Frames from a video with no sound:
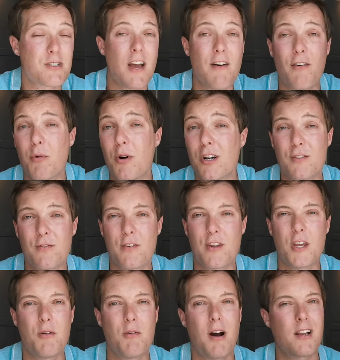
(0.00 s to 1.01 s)
Whichever works
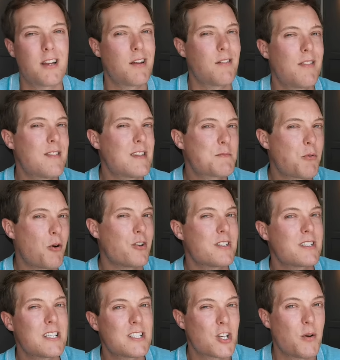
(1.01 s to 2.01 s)
for you, I don't think this
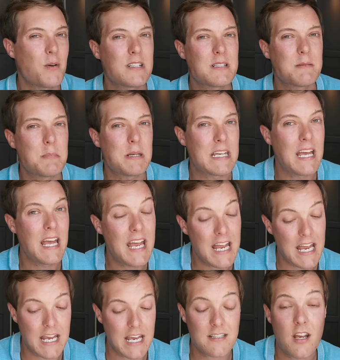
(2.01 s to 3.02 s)
product is going to be
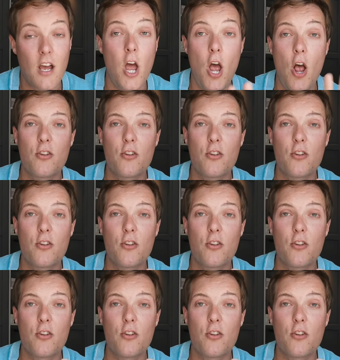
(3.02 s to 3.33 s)
it.